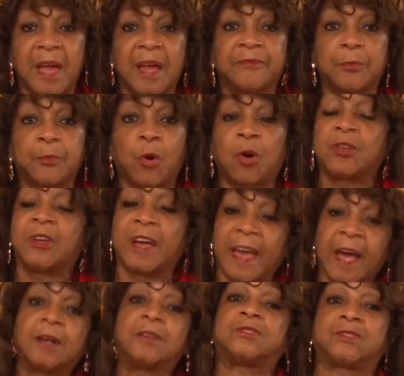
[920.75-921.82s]
every morning,
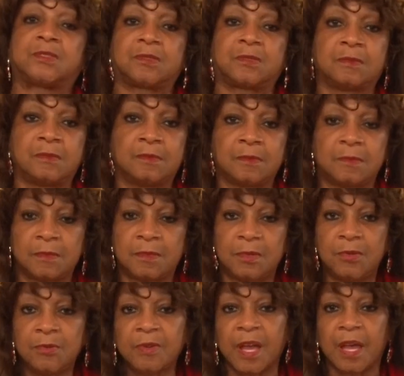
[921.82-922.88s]
else
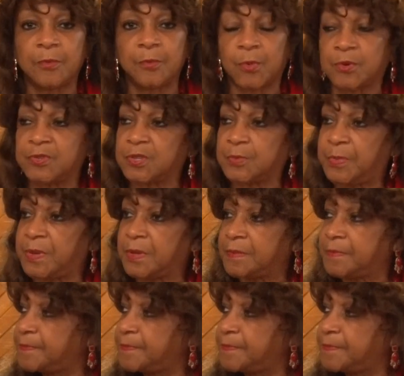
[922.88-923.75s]
you can't worship here.